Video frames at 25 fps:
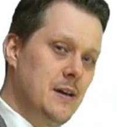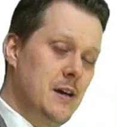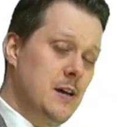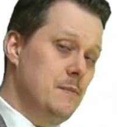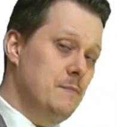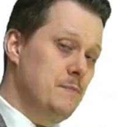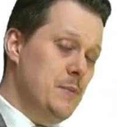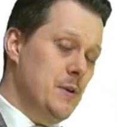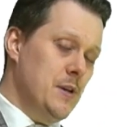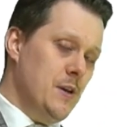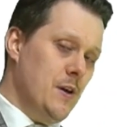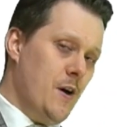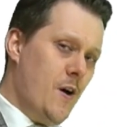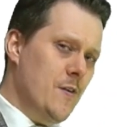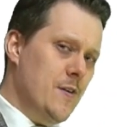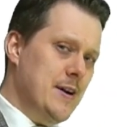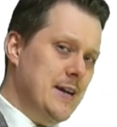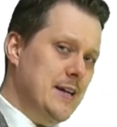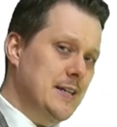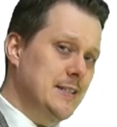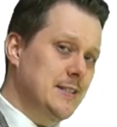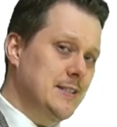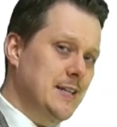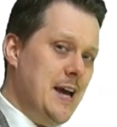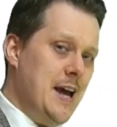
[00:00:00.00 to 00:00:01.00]
But
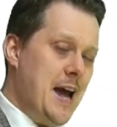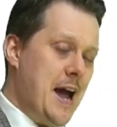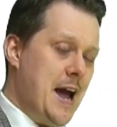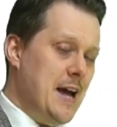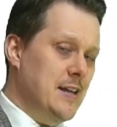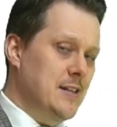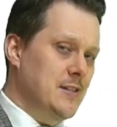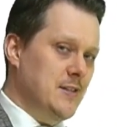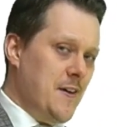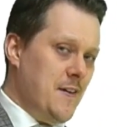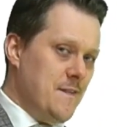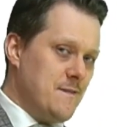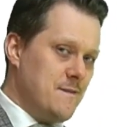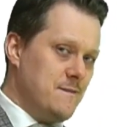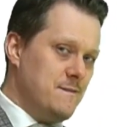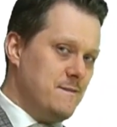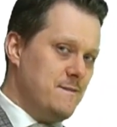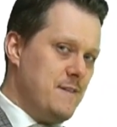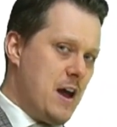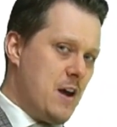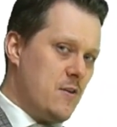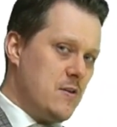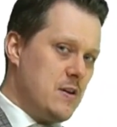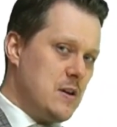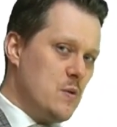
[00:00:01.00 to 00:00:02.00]
oryx has
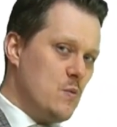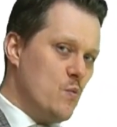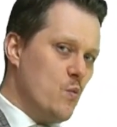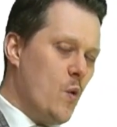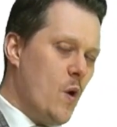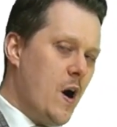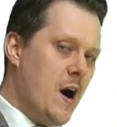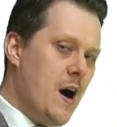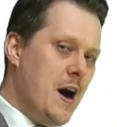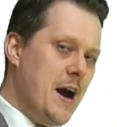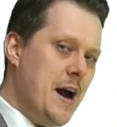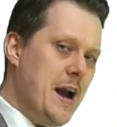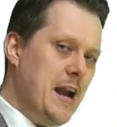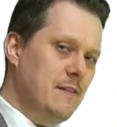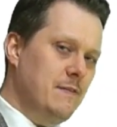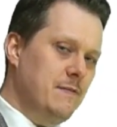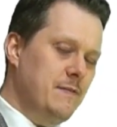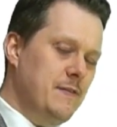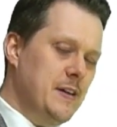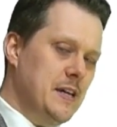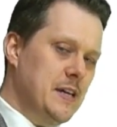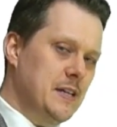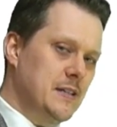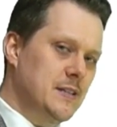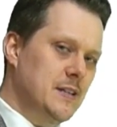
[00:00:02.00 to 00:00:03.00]
very wide
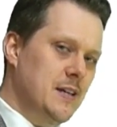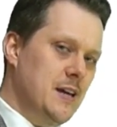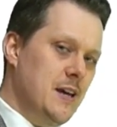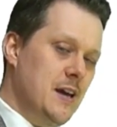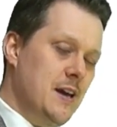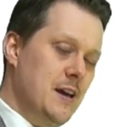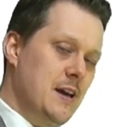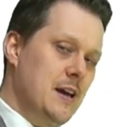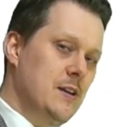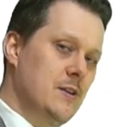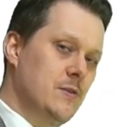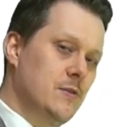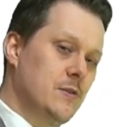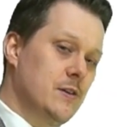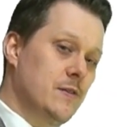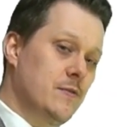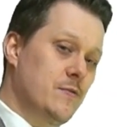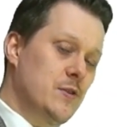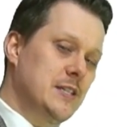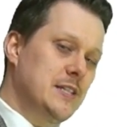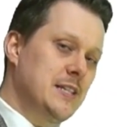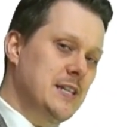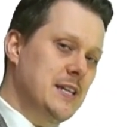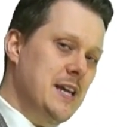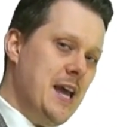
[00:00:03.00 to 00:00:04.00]
feet in order for it
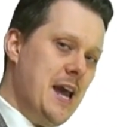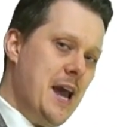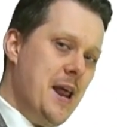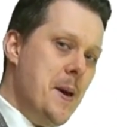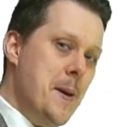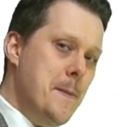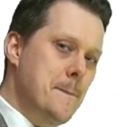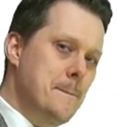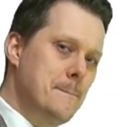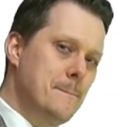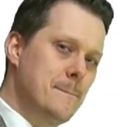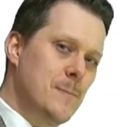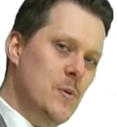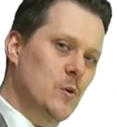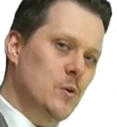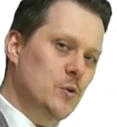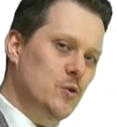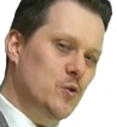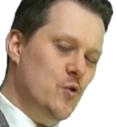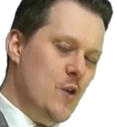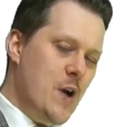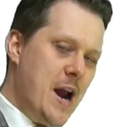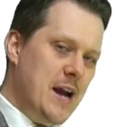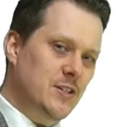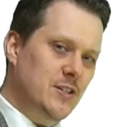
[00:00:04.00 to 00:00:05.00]
to get more
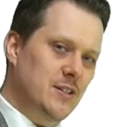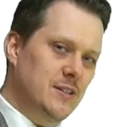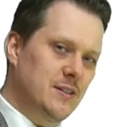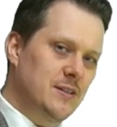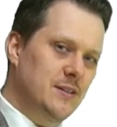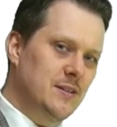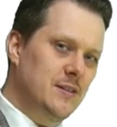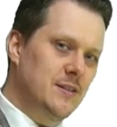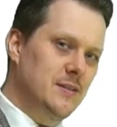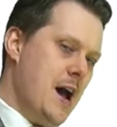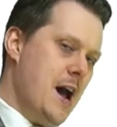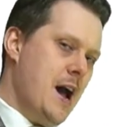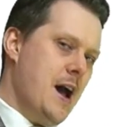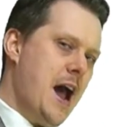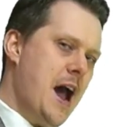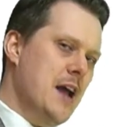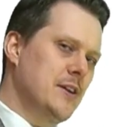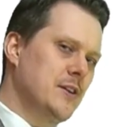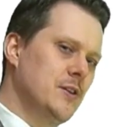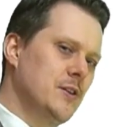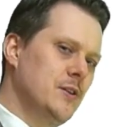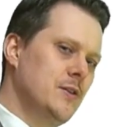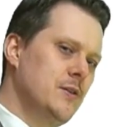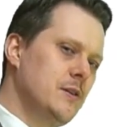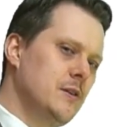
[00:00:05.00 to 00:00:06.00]
traction. And
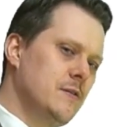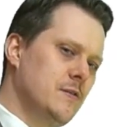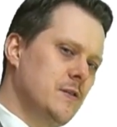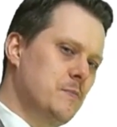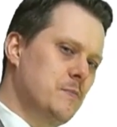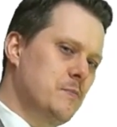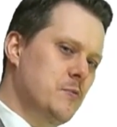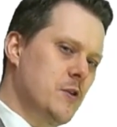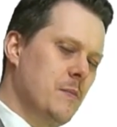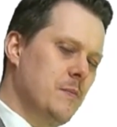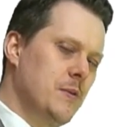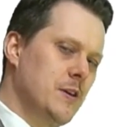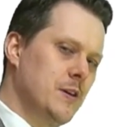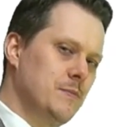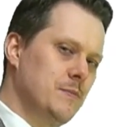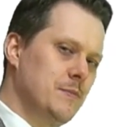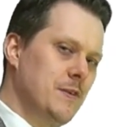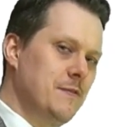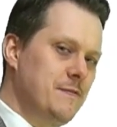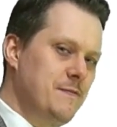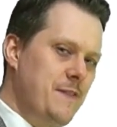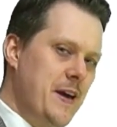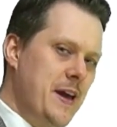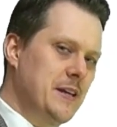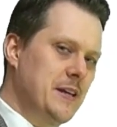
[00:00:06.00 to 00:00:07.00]
another problem
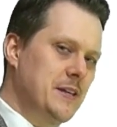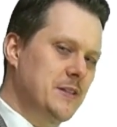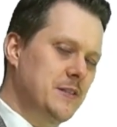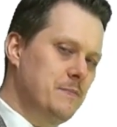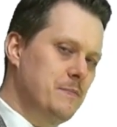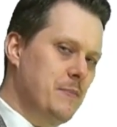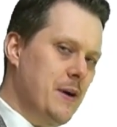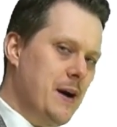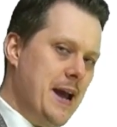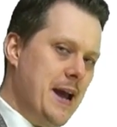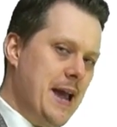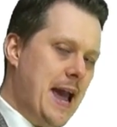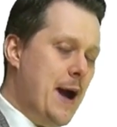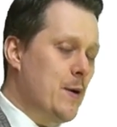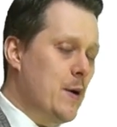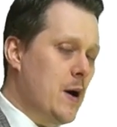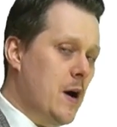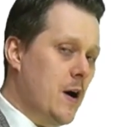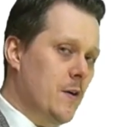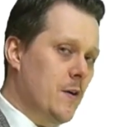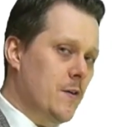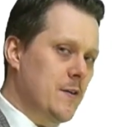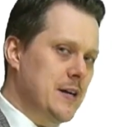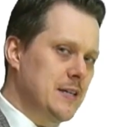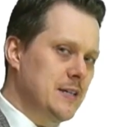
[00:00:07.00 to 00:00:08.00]
faced by our
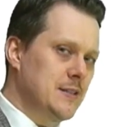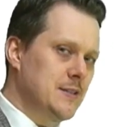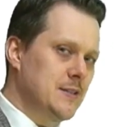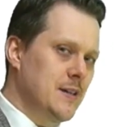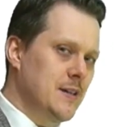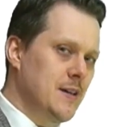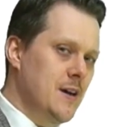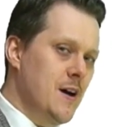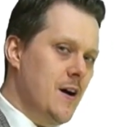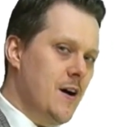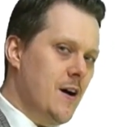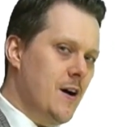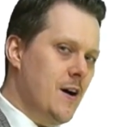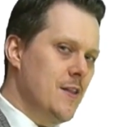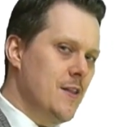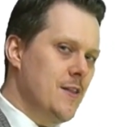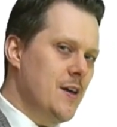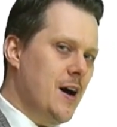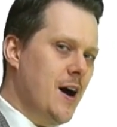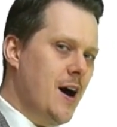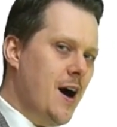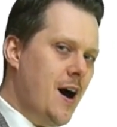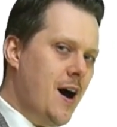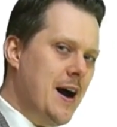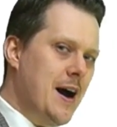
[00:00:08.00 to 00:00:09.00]
oryx are the
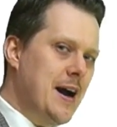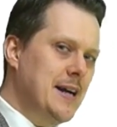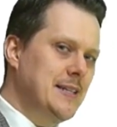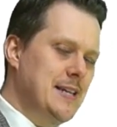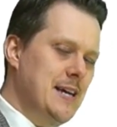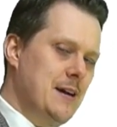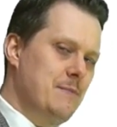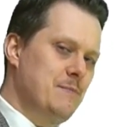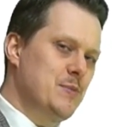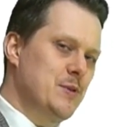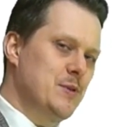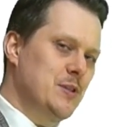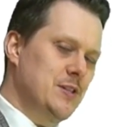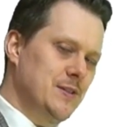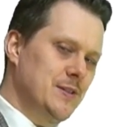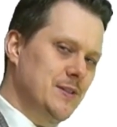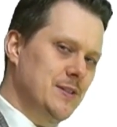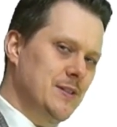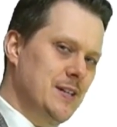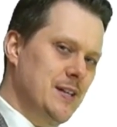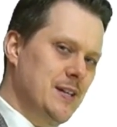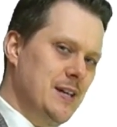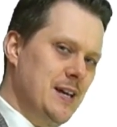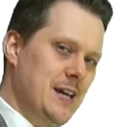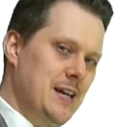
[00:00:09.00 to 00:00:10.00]
high temperatures
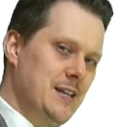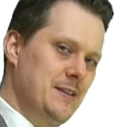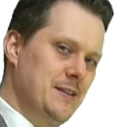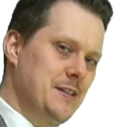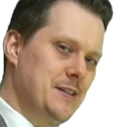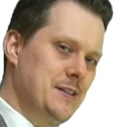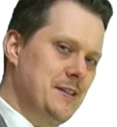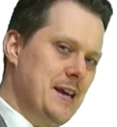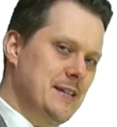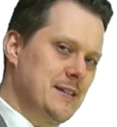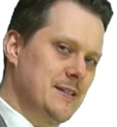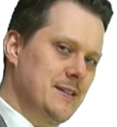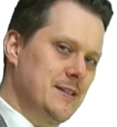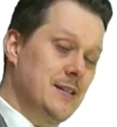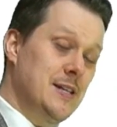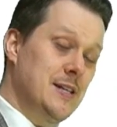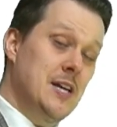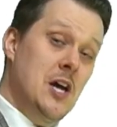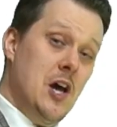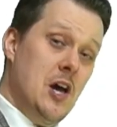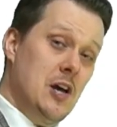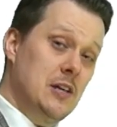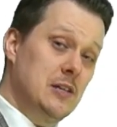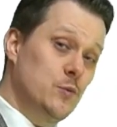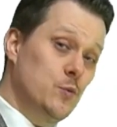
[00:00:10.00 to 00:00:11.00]
in the desert,
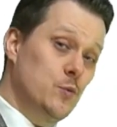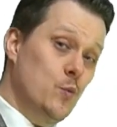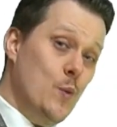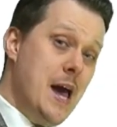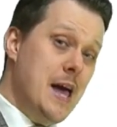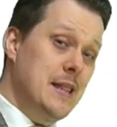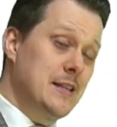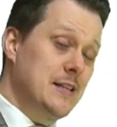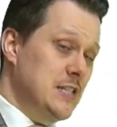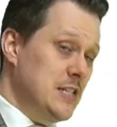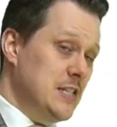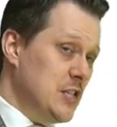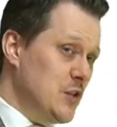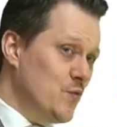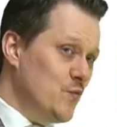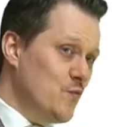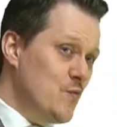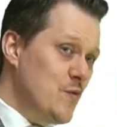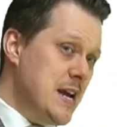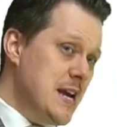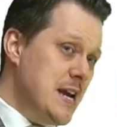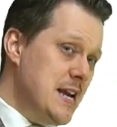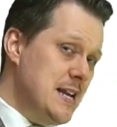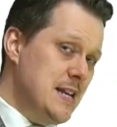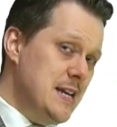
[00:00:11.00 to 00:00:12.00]
as well as the
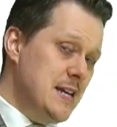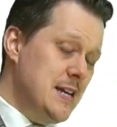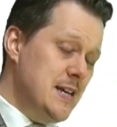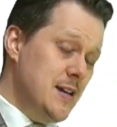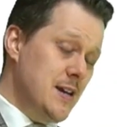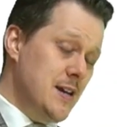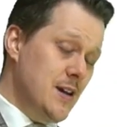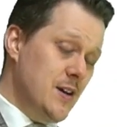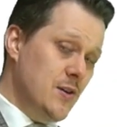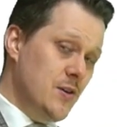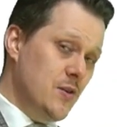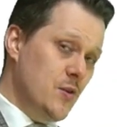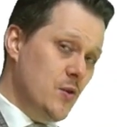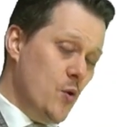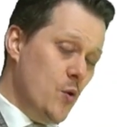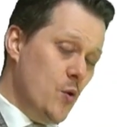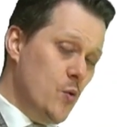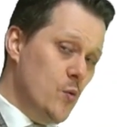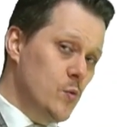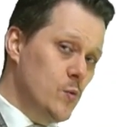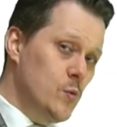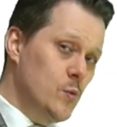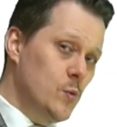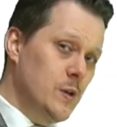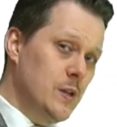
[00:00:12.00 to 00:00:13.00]
really
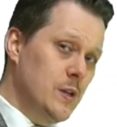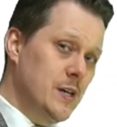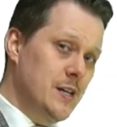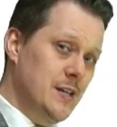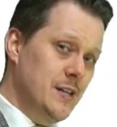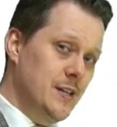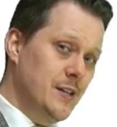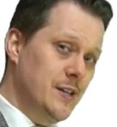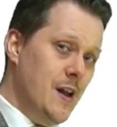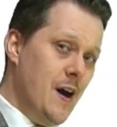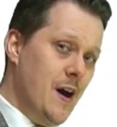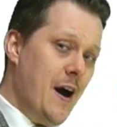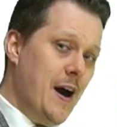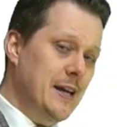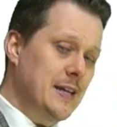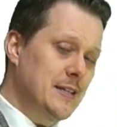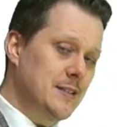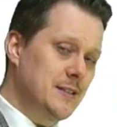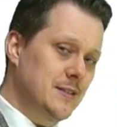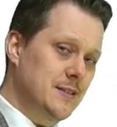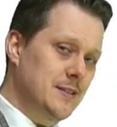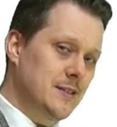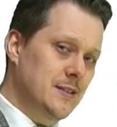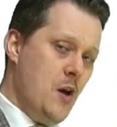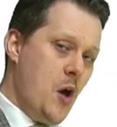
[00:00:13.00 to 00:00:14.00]
cool
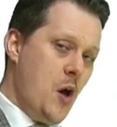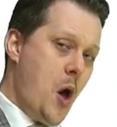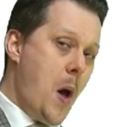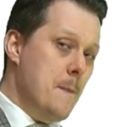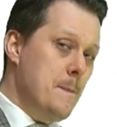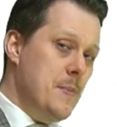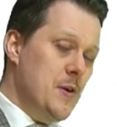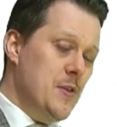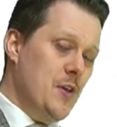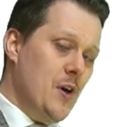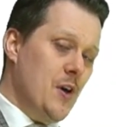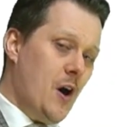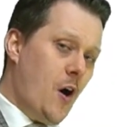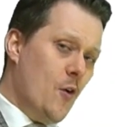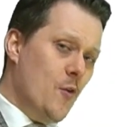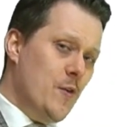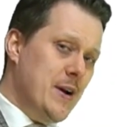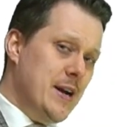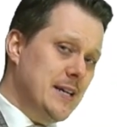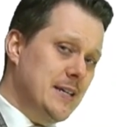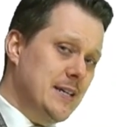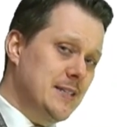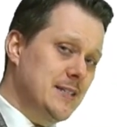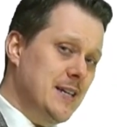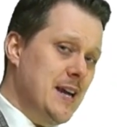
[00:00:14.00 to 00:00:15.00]
nights. But the
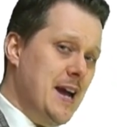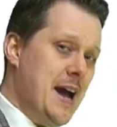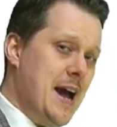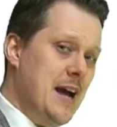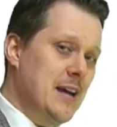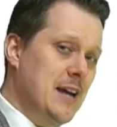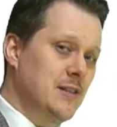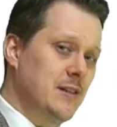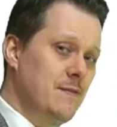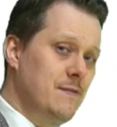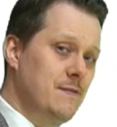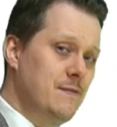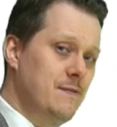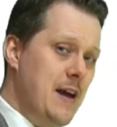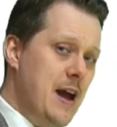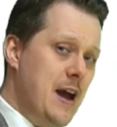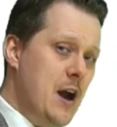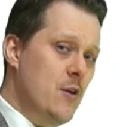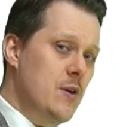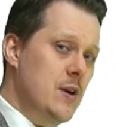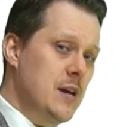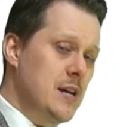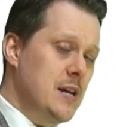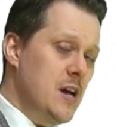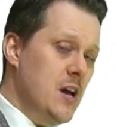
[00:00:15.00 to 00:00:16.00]
oryx has a
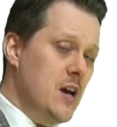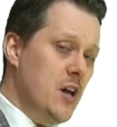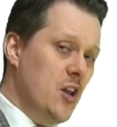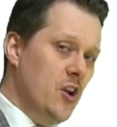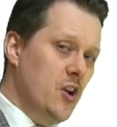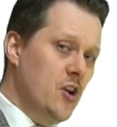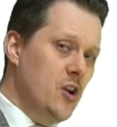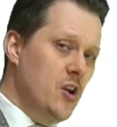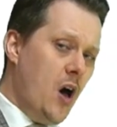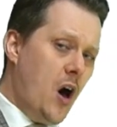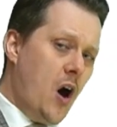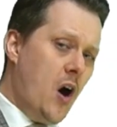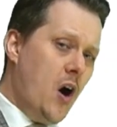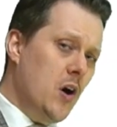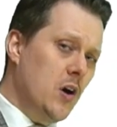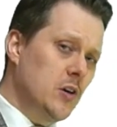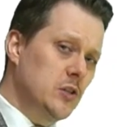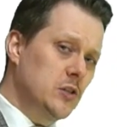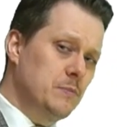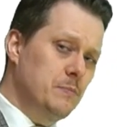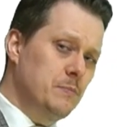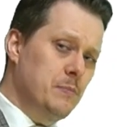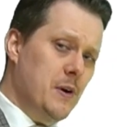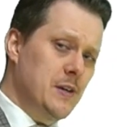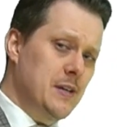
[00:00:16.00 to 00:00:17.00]
very
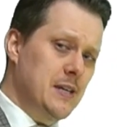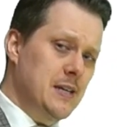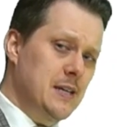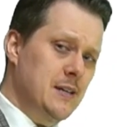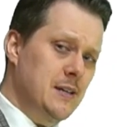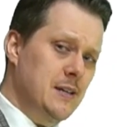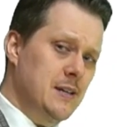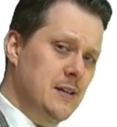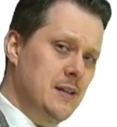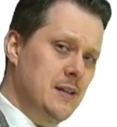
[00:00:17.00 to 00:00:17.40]
large body,